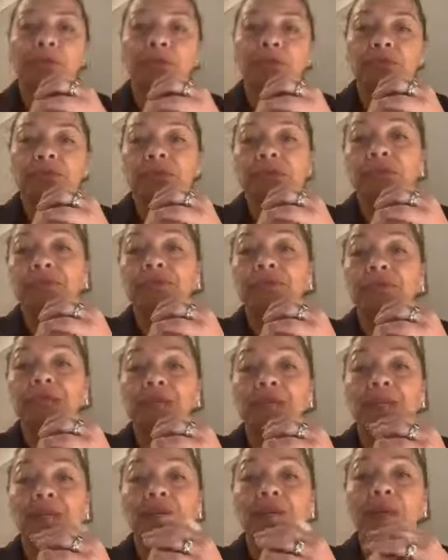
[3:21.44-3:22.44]
through the
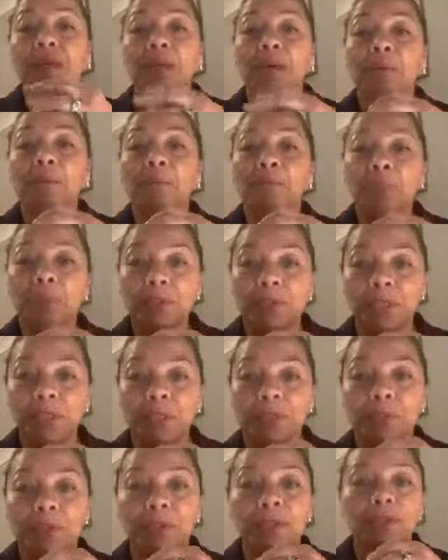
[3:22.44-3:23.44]
feeling
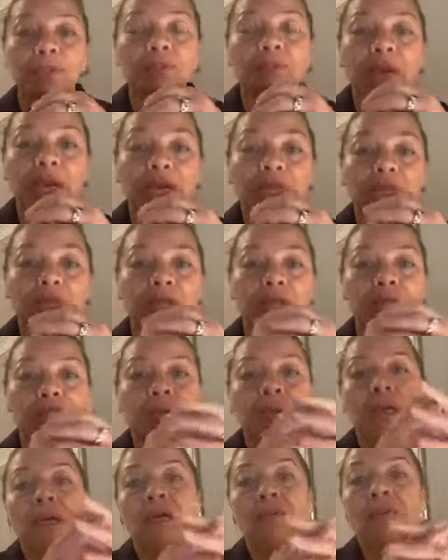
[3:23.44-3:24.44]
body with a range
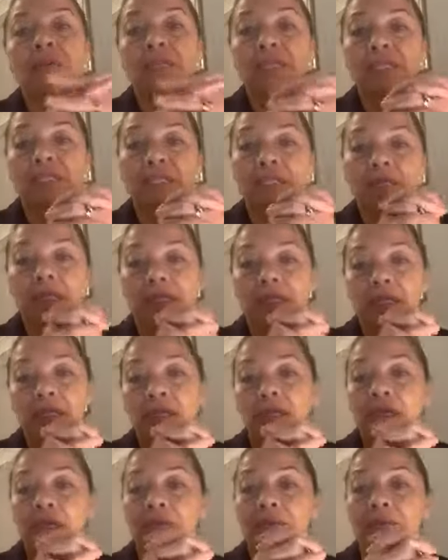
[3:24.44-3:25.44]
of holistic
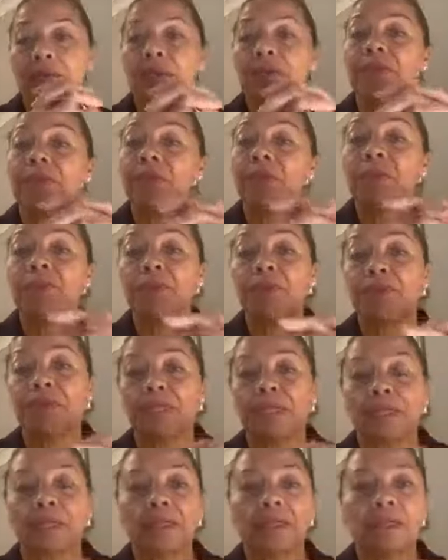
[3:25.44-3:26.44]
and
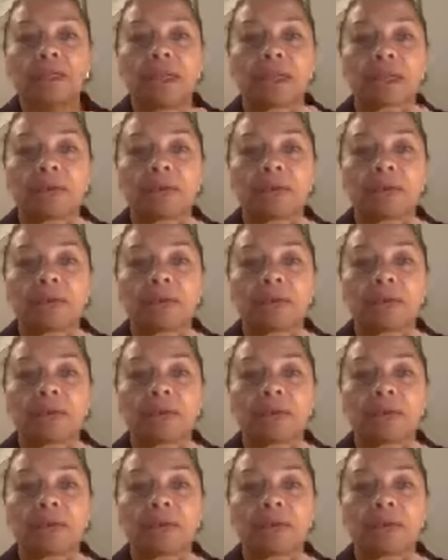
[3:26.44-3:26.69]
therapeutic